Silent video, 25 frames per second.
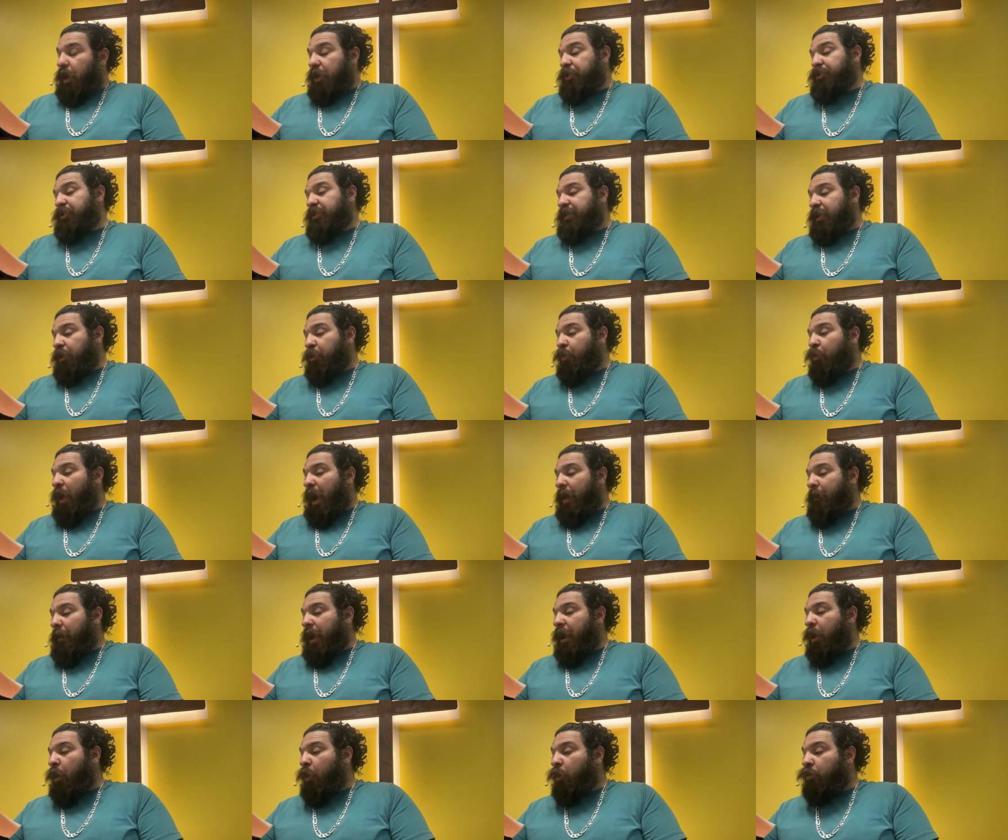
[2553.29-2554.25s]
I should say, "Who
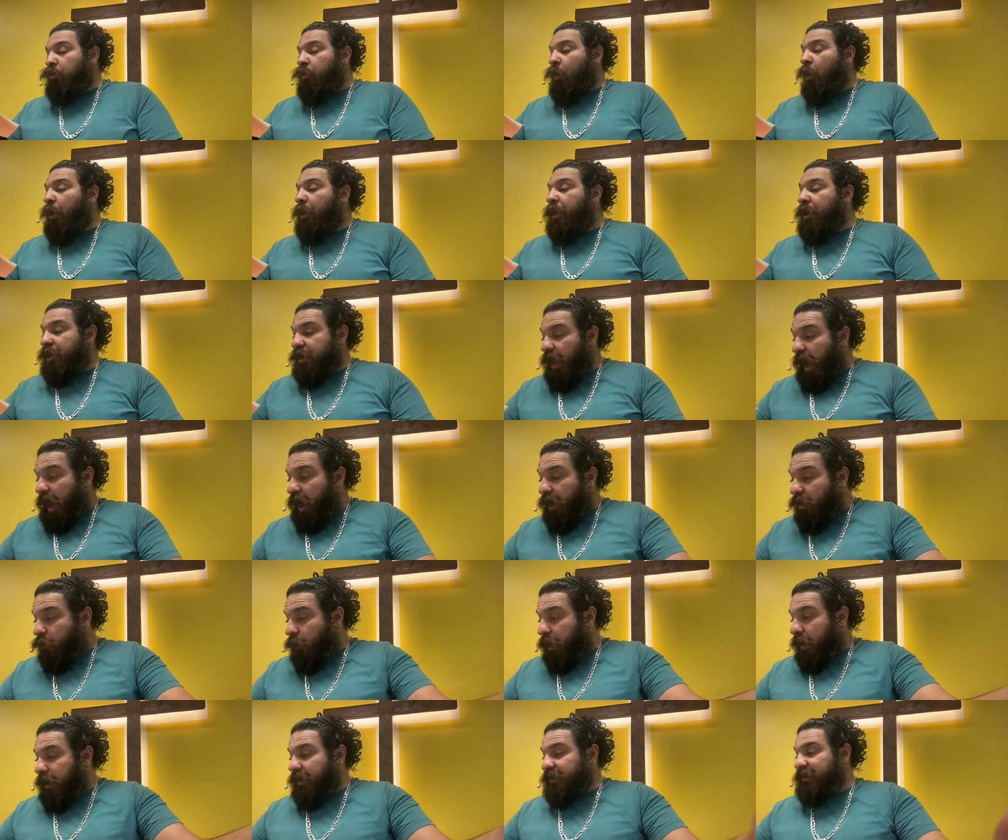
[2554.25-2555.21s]
am I, O Lord
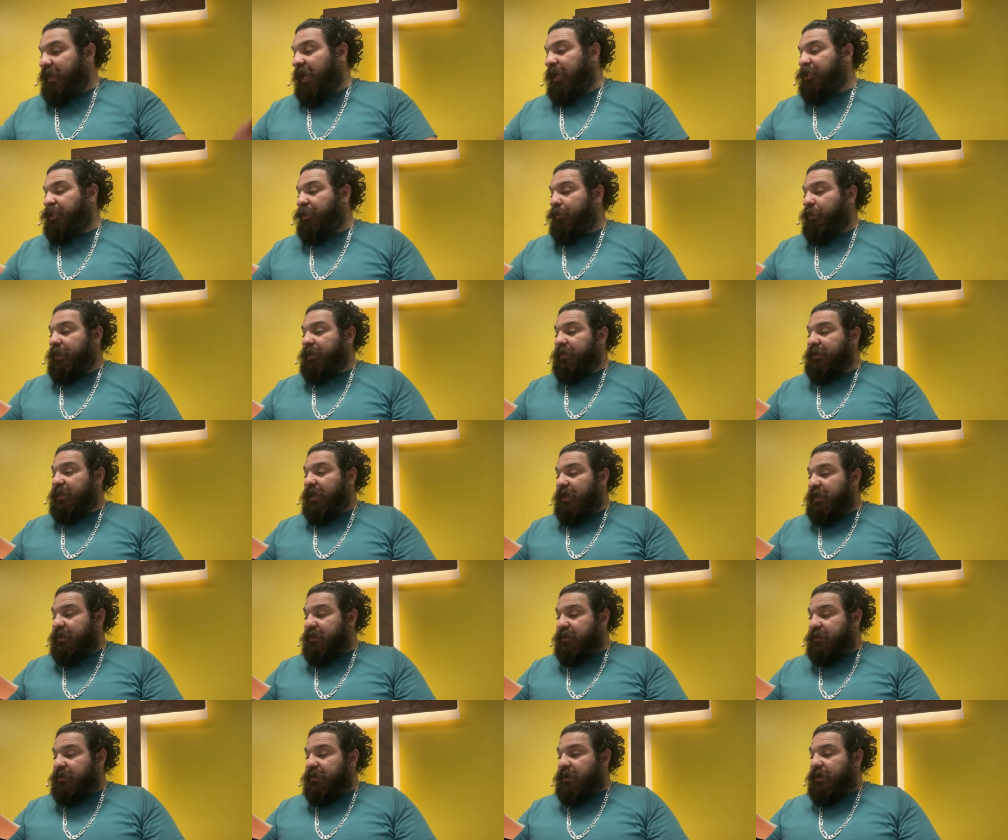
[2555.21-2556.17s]
Yahweh?" is actually what it
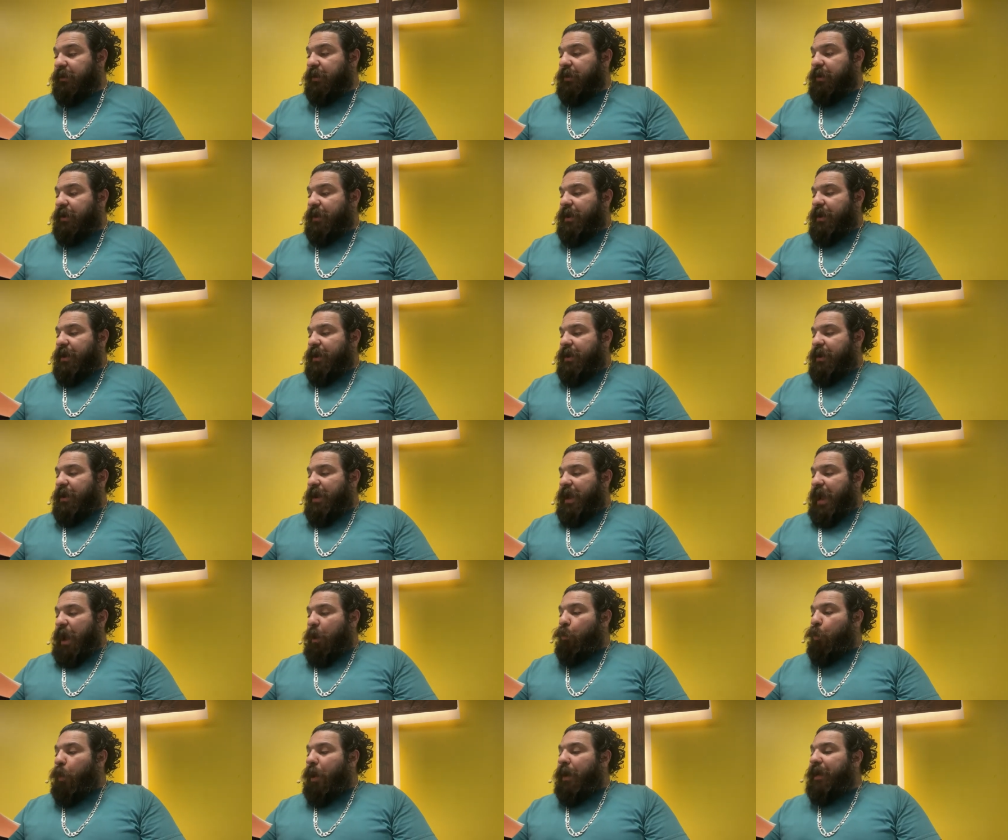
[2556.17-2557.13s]
says.
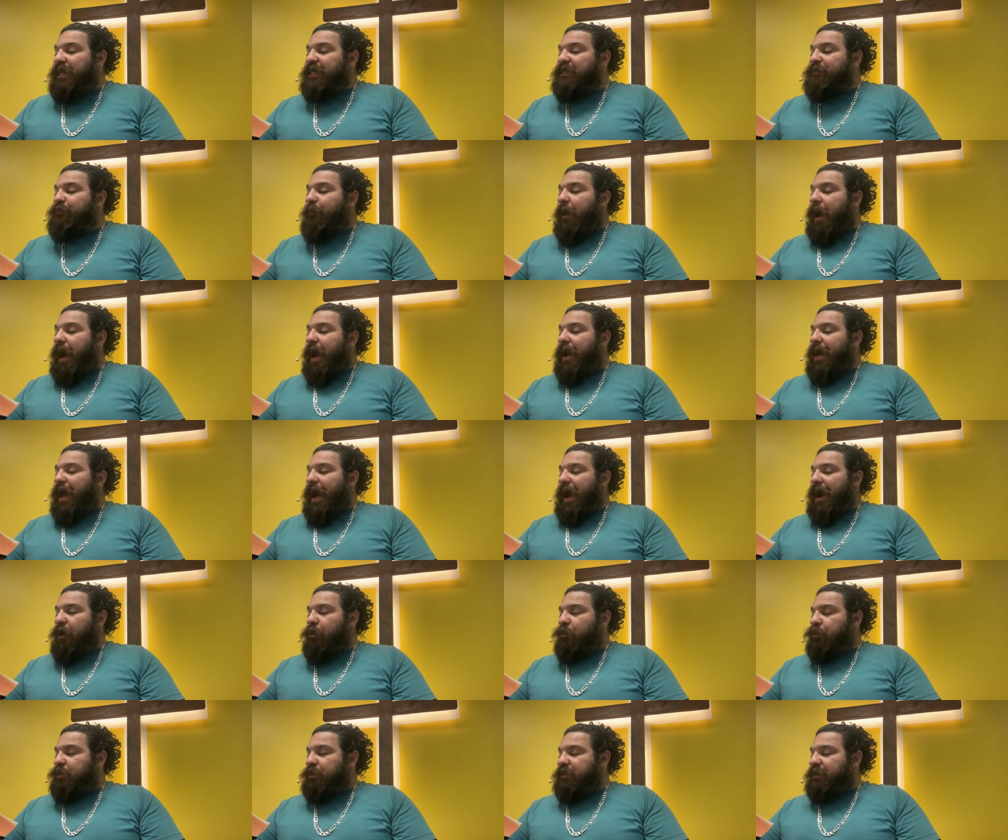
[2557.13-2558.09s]
And what is my
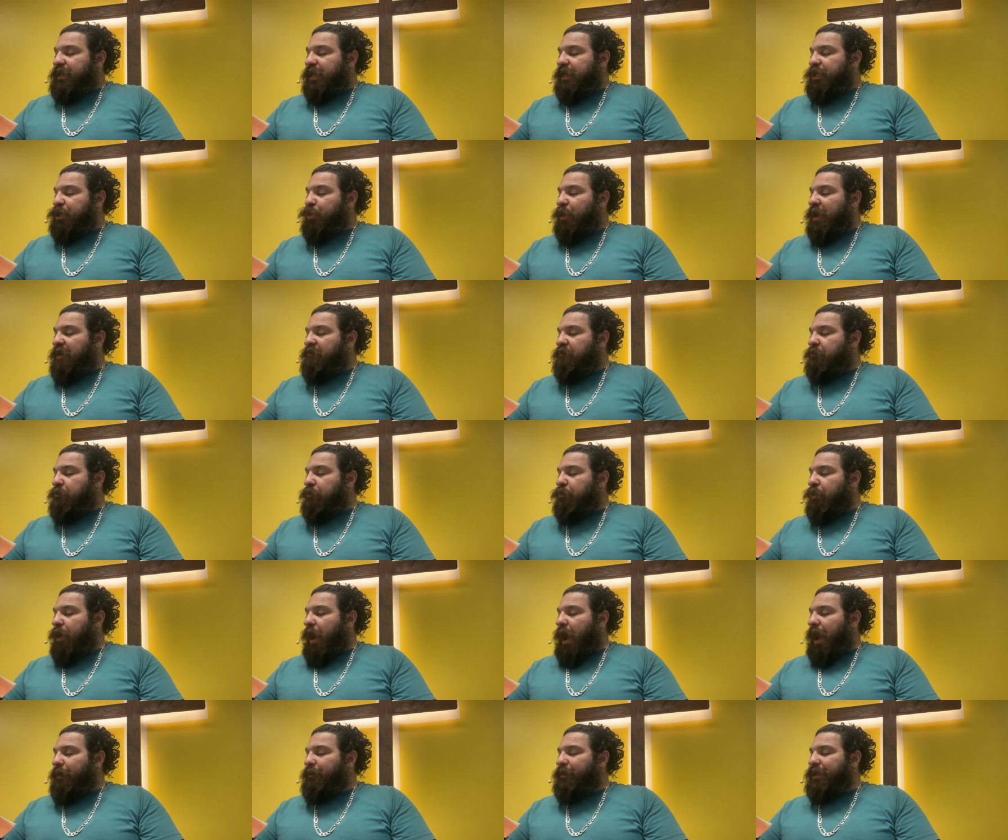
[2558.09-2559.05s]
house that you have
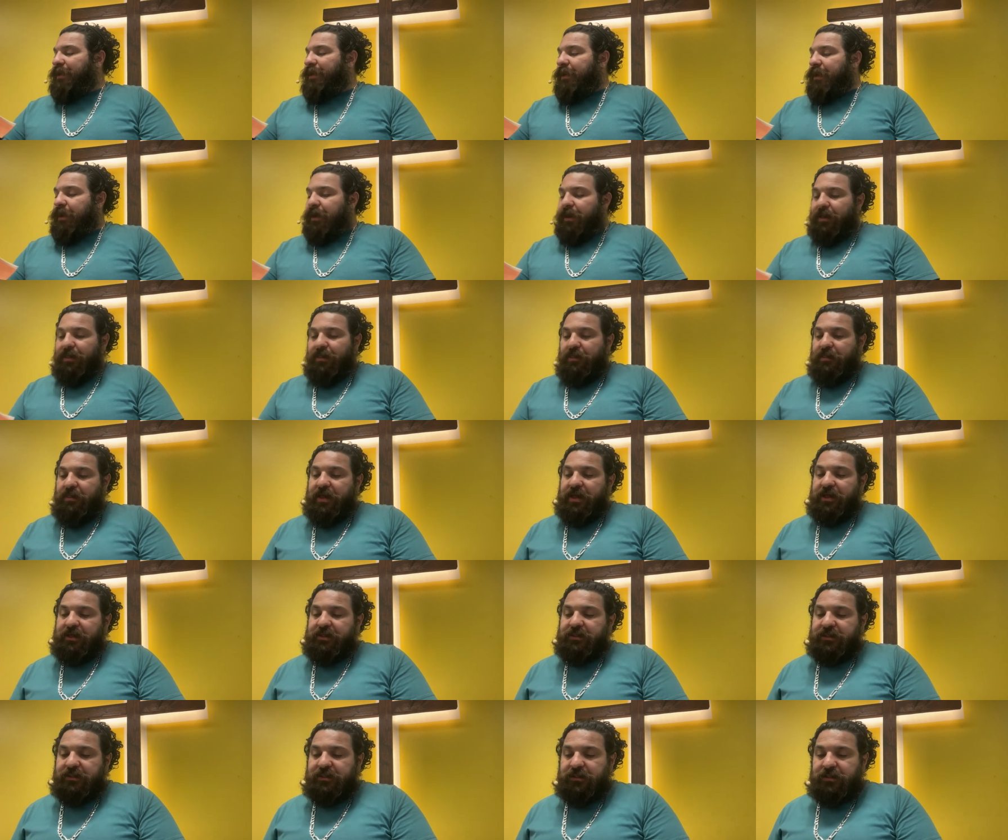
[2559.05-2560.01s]
brought me
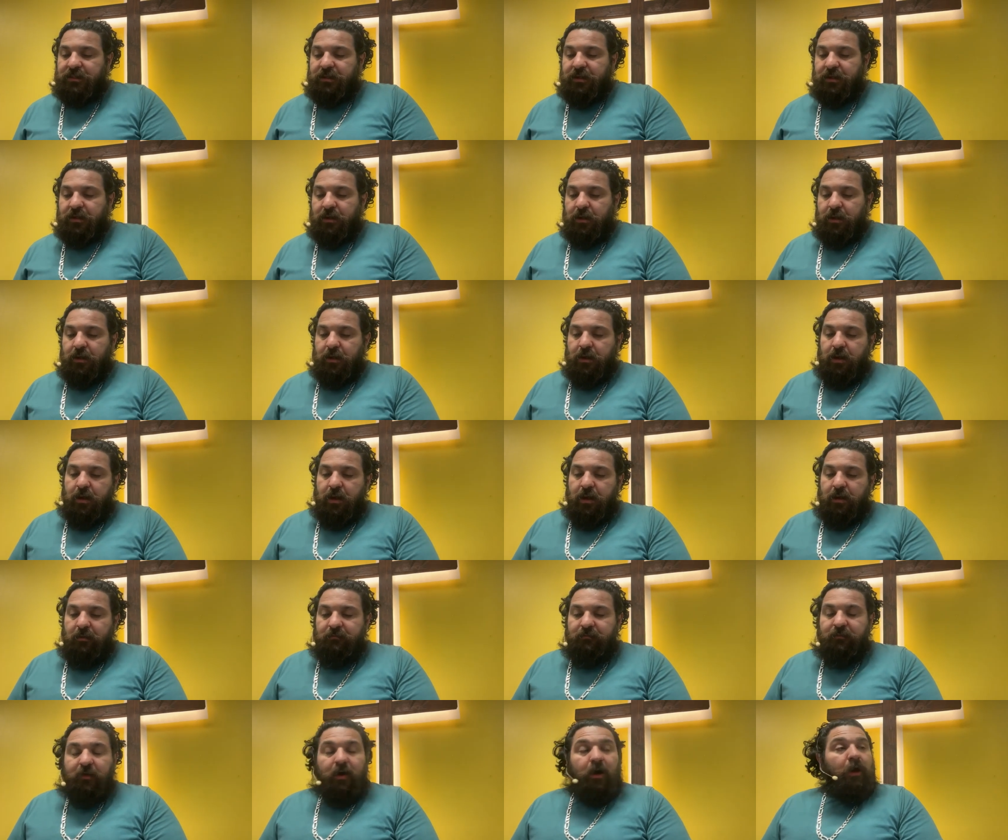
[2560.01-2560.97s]
this
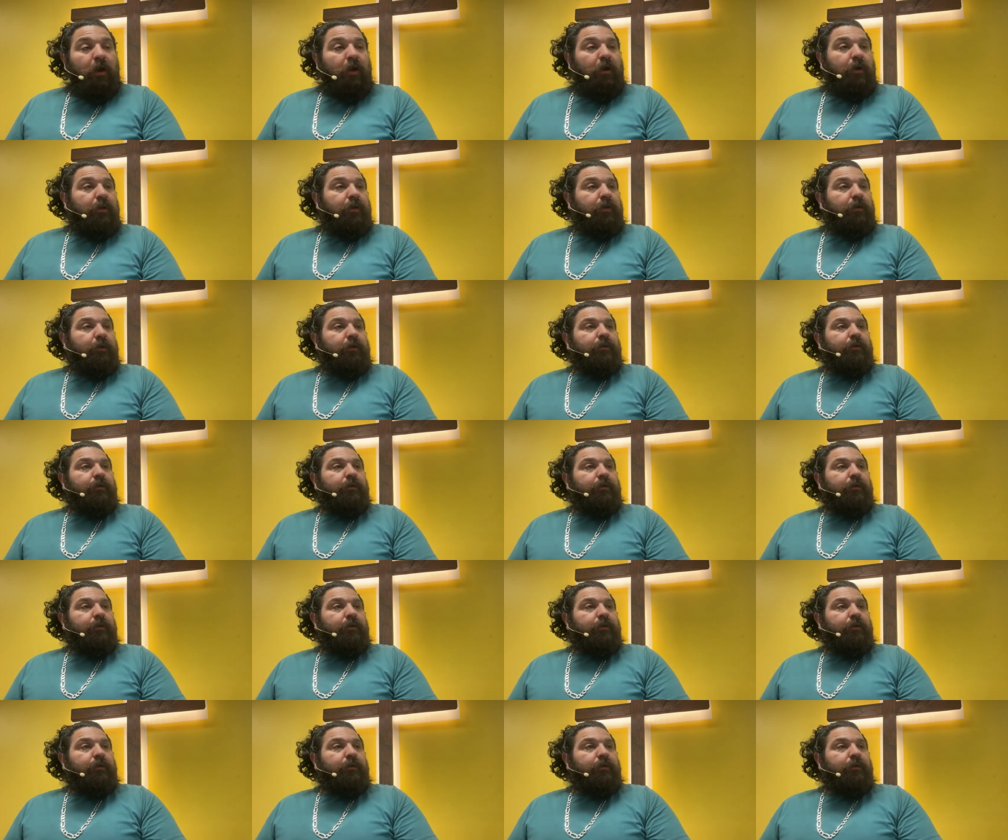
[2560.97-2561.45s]
far?